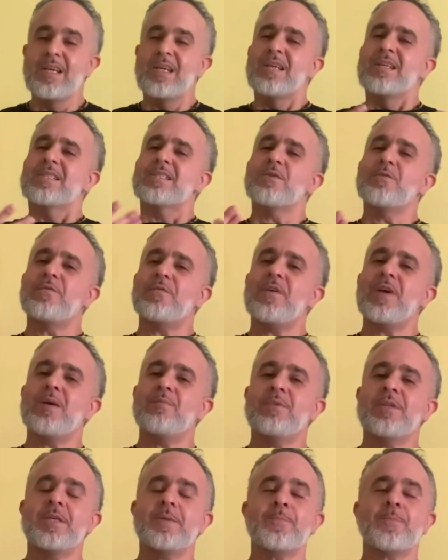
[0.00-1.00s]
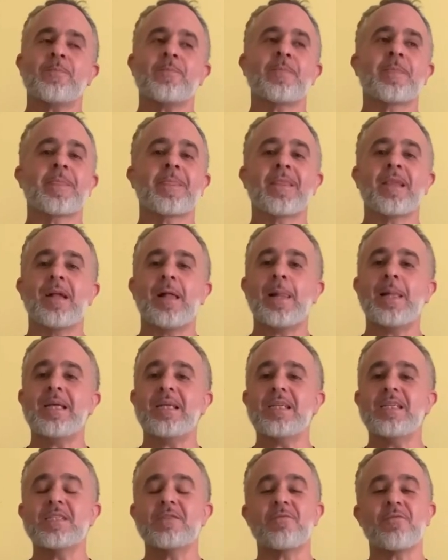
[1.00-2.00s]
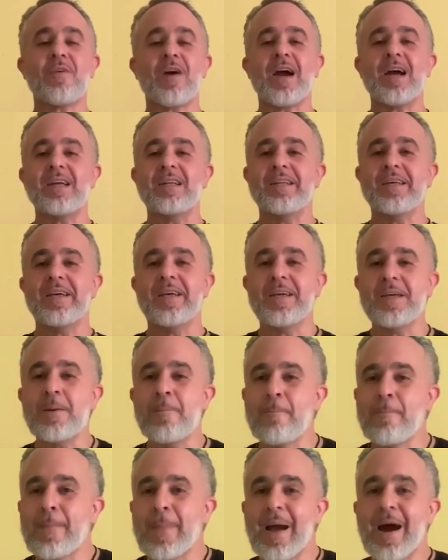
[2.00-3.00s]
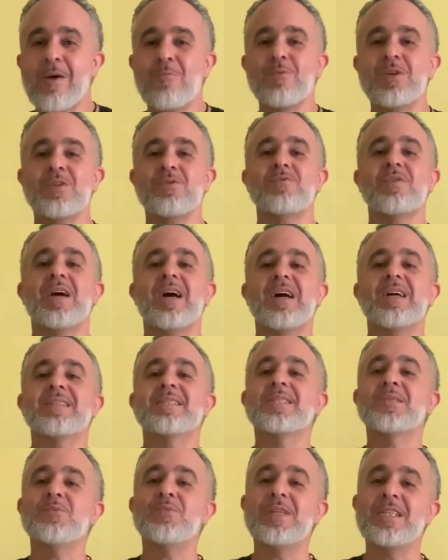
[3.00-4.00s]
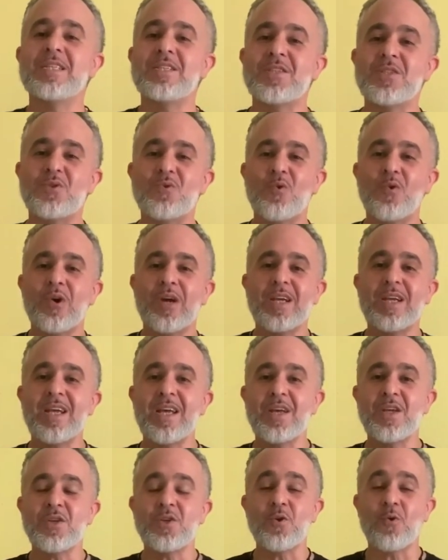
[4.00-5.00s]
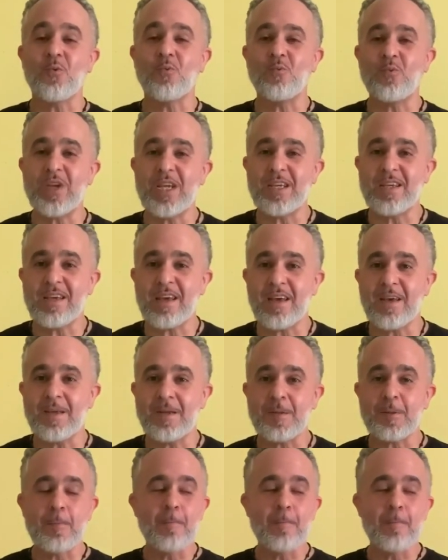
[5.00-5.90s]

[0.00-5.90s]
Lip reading: So family, it is Friday. I want you guys to enjoy your weekend.